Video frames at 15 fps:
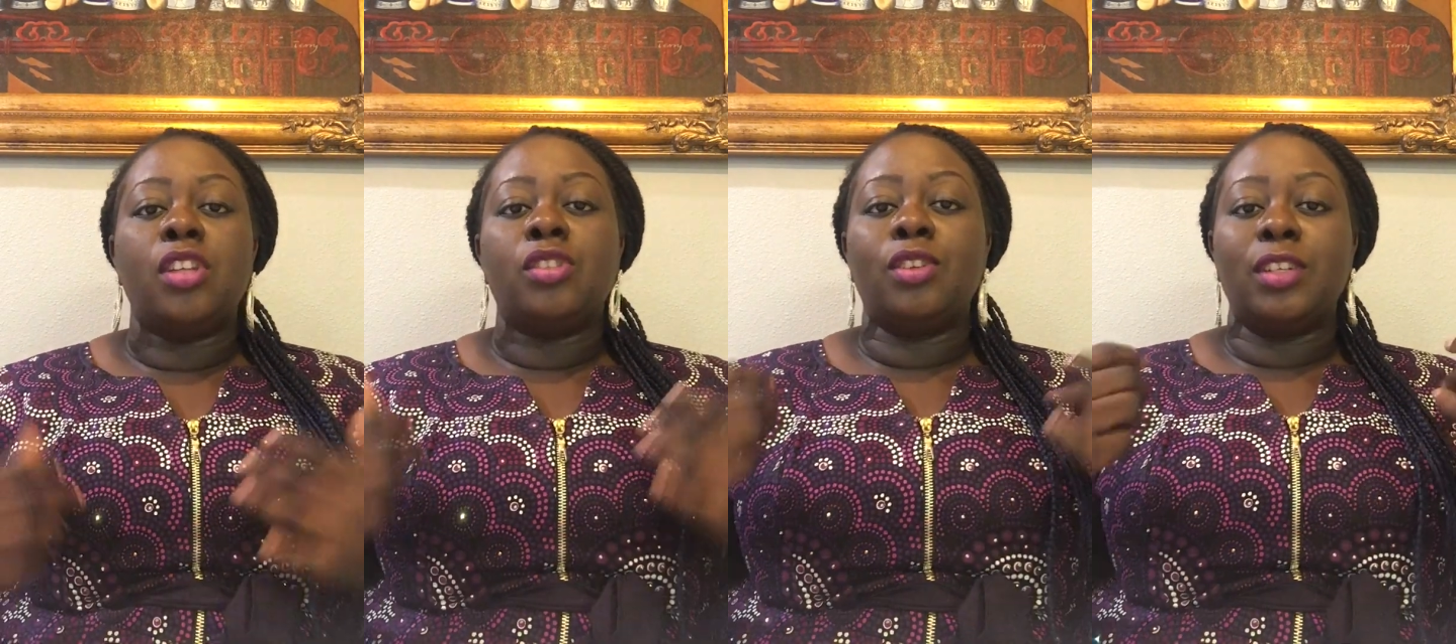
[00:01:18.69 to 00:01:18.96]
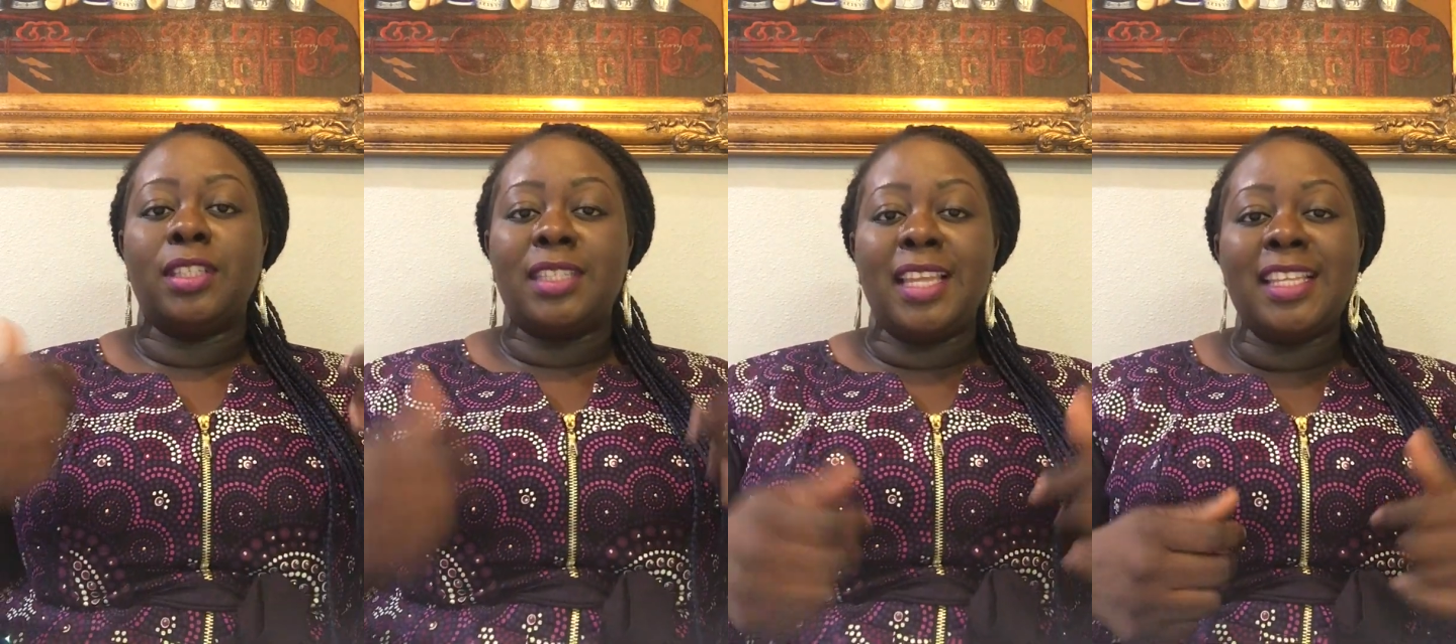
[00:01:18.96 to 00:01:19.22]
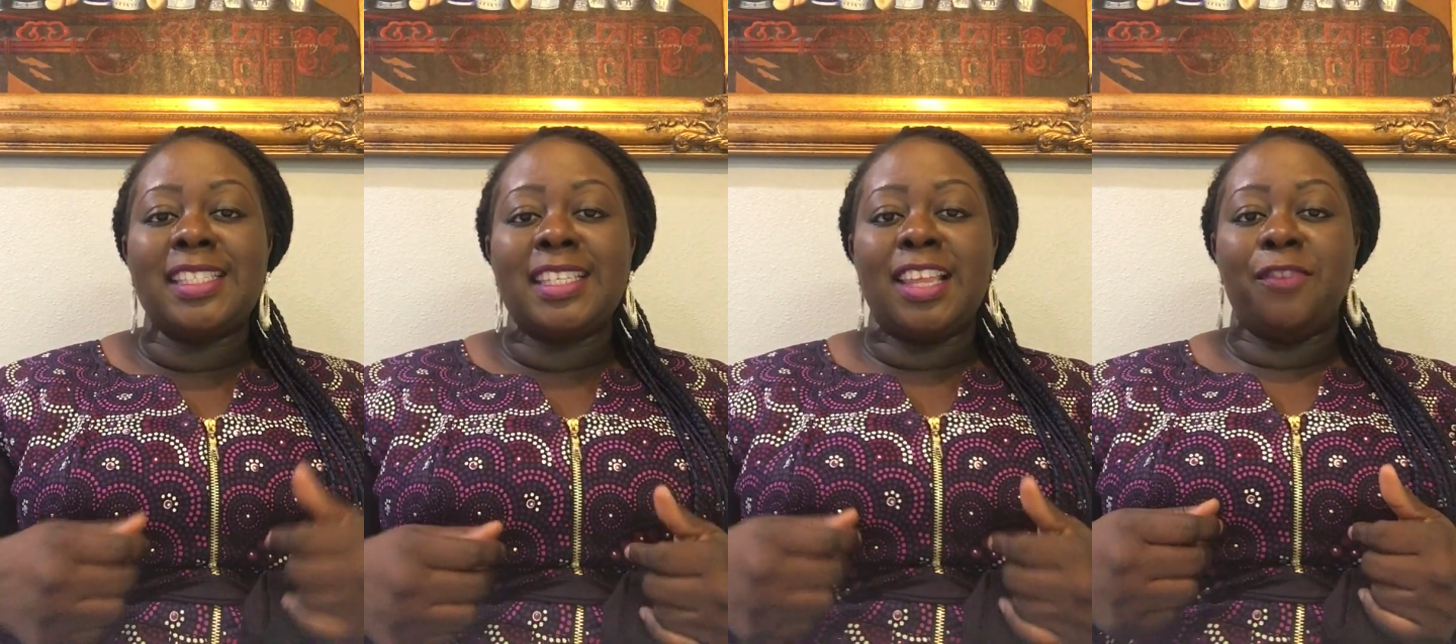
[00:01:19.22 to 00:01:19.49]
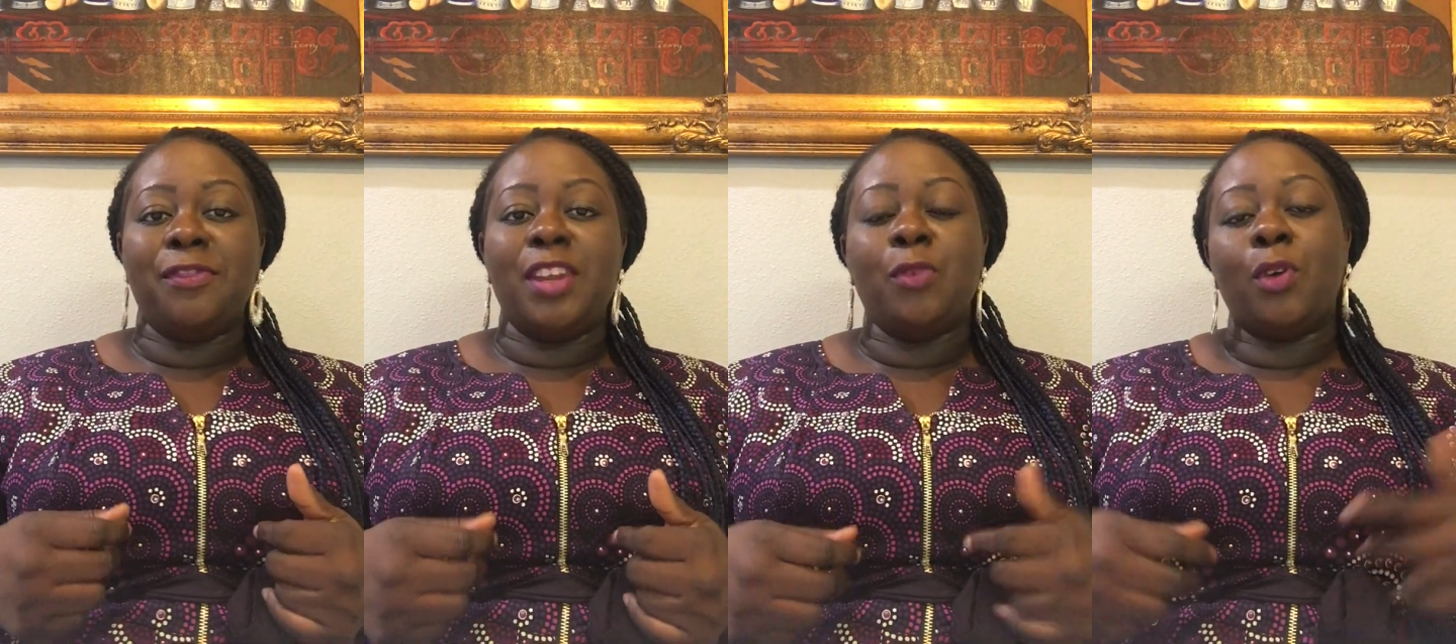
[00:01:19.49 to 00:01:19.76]
So this
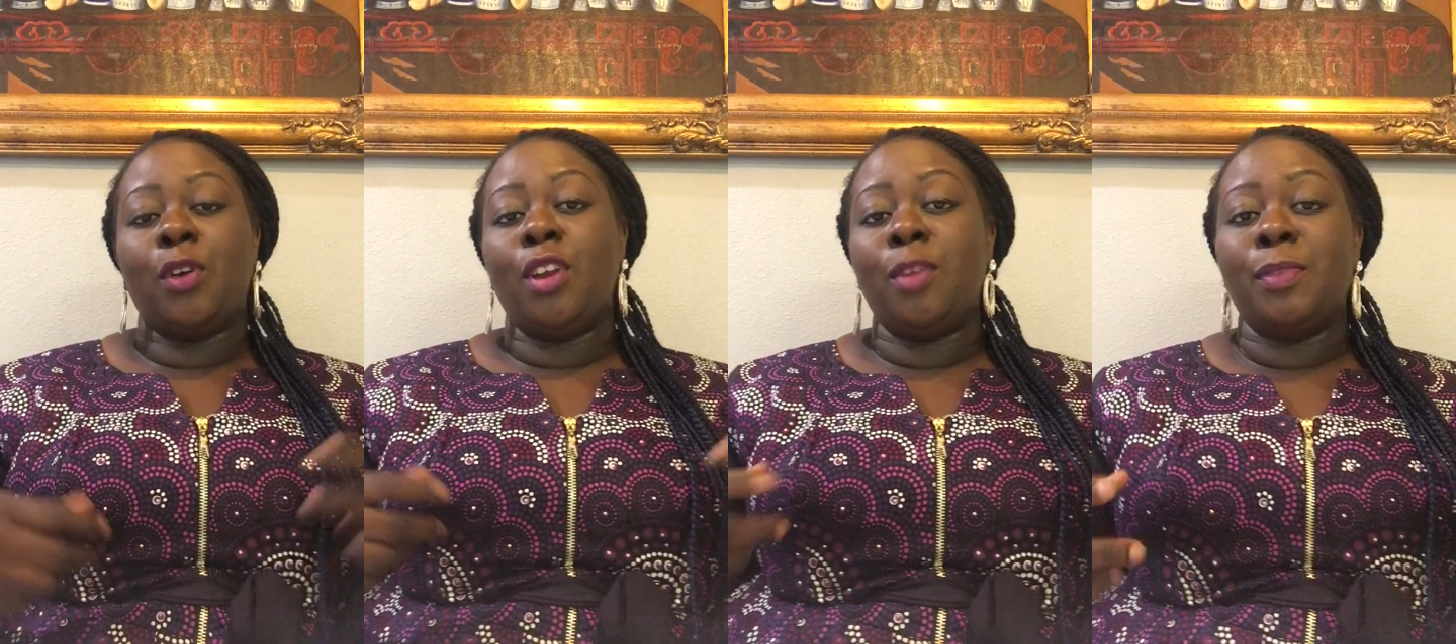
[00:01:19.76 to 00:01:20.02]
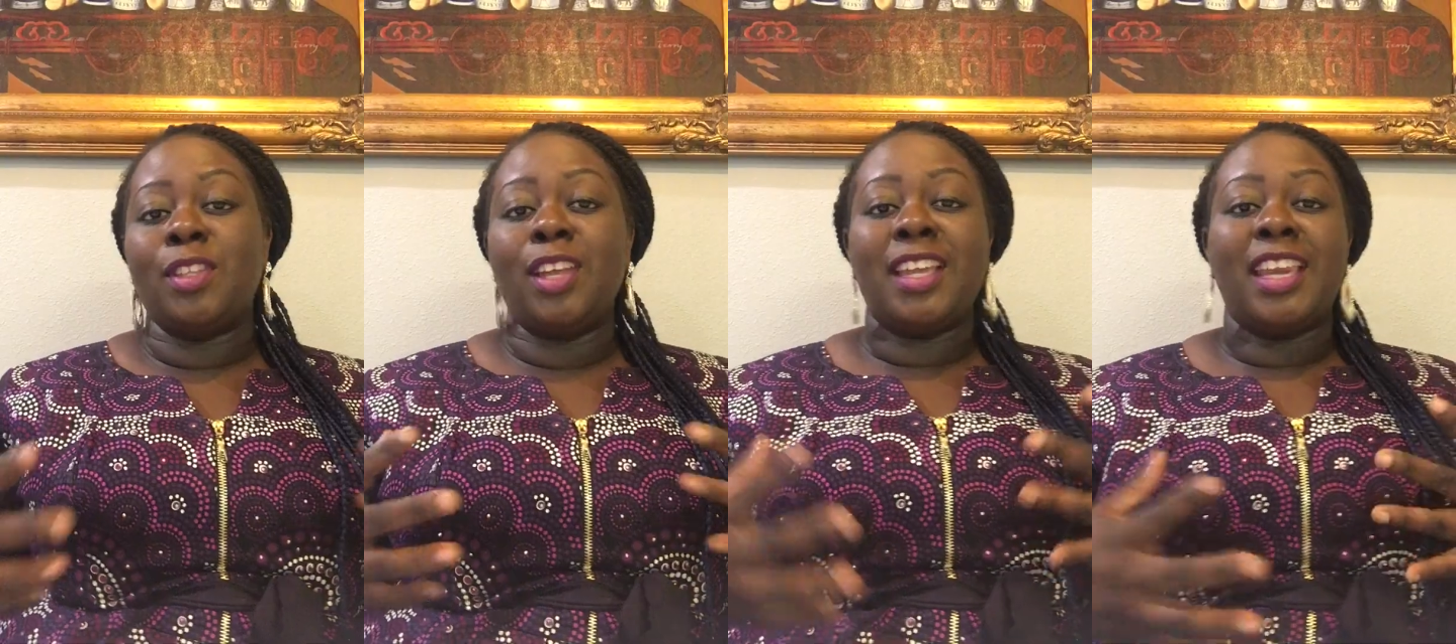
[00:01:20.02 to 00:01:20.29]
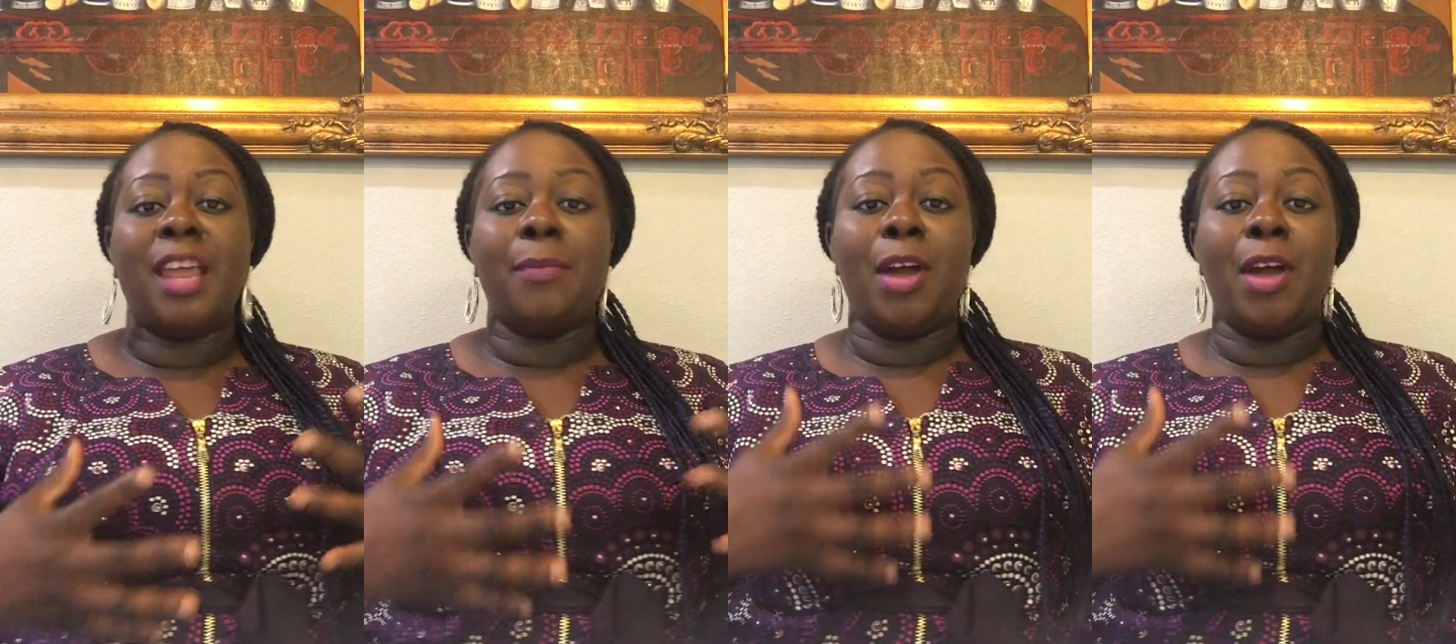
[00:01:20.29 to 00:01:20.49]
evening we're going to be talking